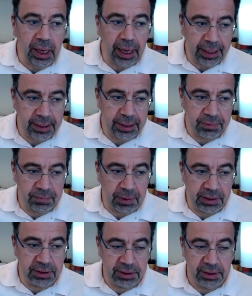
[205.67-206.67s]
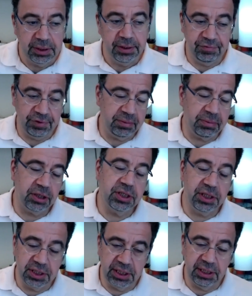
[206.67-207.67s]
And it was very much
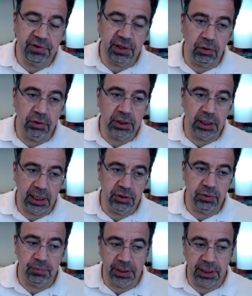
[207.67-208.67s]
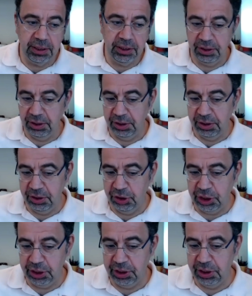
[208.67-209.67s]
conceived along the lines of what I
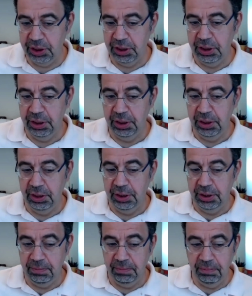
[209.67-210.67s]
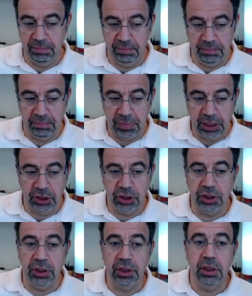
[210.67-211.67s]
just
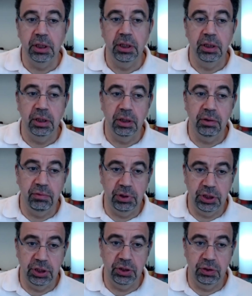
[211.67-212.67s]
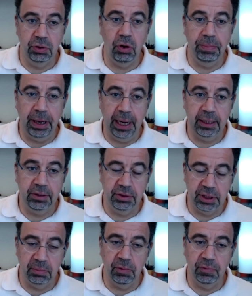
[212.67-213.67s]
mentioned, which is to go back to
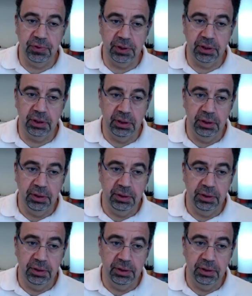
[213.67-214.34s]
some of the